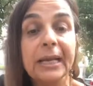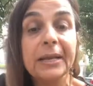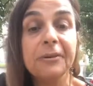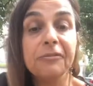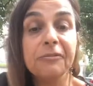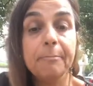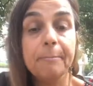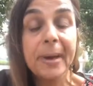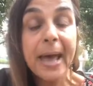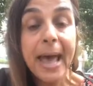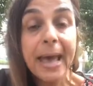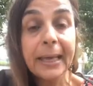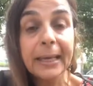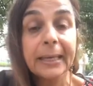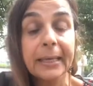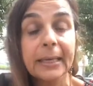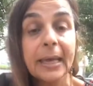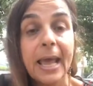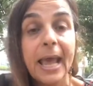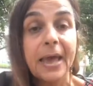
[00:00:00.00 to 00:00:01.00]
lift back,
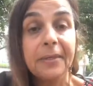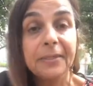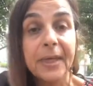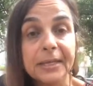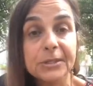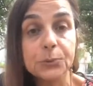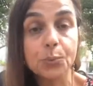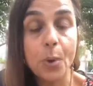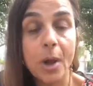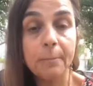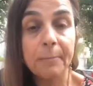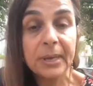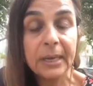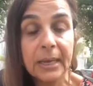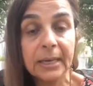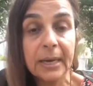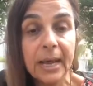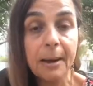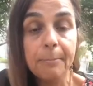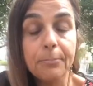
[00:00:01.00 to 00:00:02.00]
and that's why
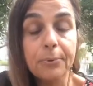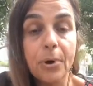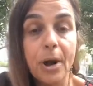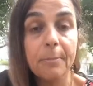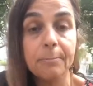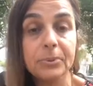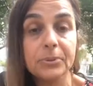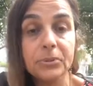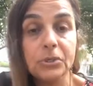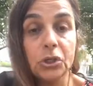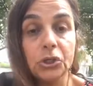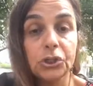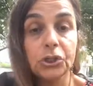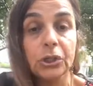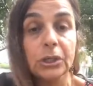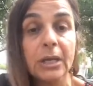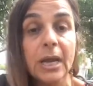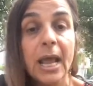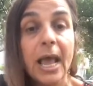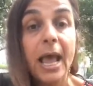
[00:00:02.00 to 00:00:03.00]
being in an upright
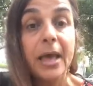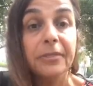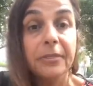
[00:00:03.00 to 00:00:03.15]
position,